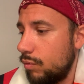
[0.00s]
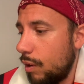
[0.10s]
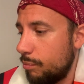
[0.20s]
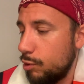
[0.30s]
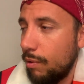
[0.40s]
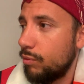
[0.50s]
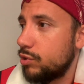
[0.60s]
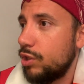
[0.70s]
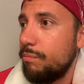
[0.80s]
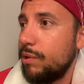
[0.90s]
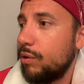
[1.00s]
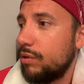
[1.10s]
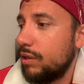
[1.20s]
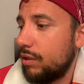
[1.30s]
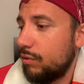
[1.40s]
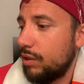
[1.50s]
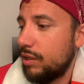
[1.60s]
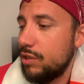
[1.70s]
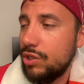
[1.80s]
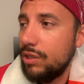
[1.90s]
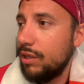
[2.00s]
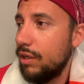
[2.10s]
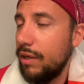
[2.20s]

Wow, Puma was jumping on the kitchen.